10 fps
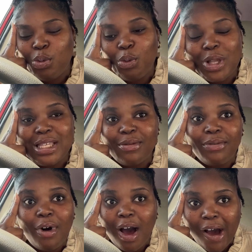waiting
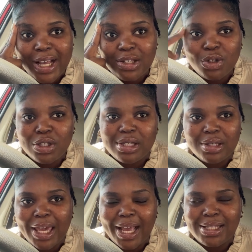for hours just to
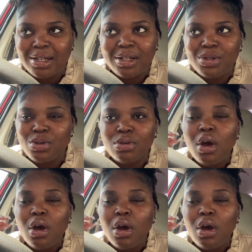get attended to.